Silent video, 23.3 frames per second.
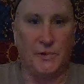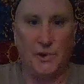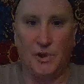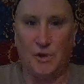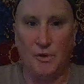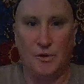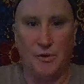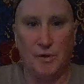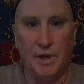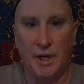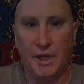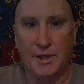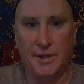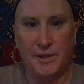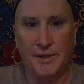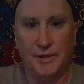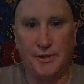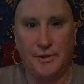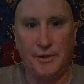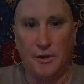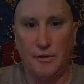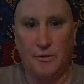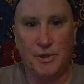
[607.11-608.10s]
his
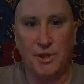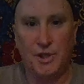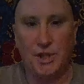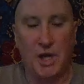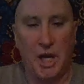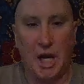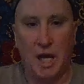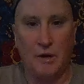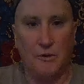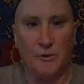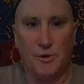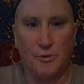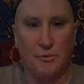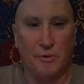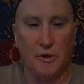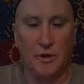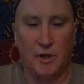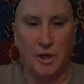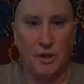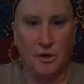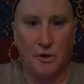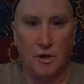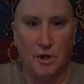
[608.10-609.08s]
dude's channel is
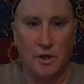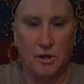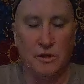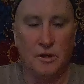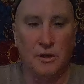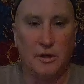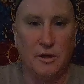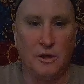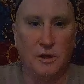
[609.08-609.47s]
really good.